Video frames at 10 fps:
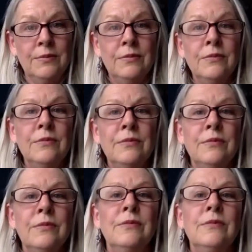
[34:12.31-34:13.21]

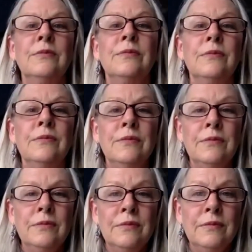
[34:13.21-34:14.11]

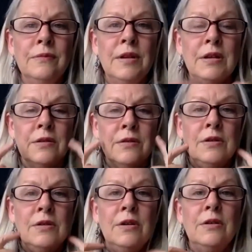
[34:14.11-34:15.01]
in through
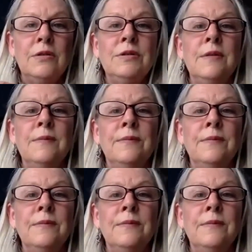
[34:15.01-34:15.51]
your nose,